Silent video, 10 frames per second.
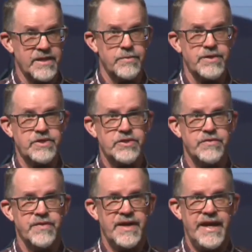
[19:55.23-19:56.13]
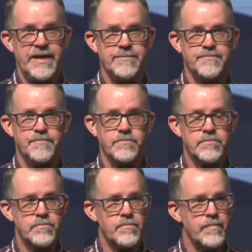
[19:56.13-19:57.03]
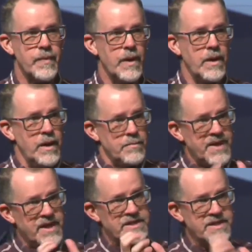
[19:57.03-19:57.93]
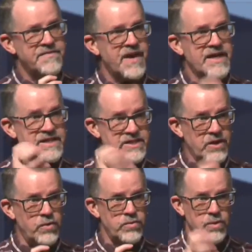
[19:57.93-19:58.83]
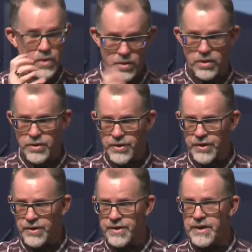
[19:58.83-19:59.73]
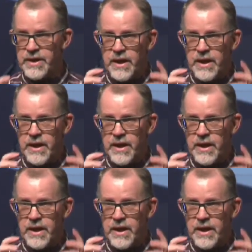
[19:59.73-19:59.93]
and rejuvenate. Because if I don't learn